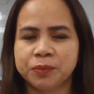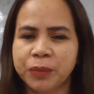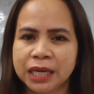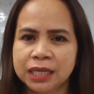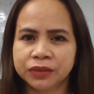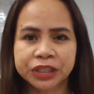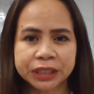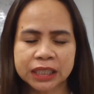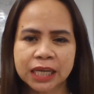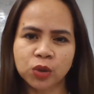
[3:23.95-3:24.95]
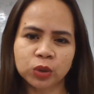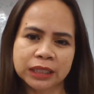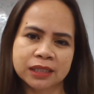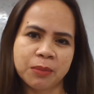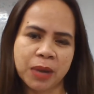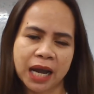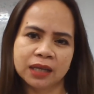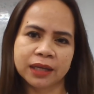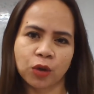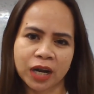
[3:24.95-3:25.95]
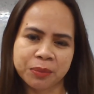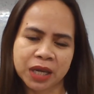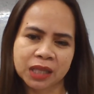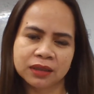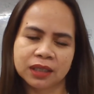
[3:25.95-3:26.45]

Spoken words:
may 30-day notice, di ba, ang requirement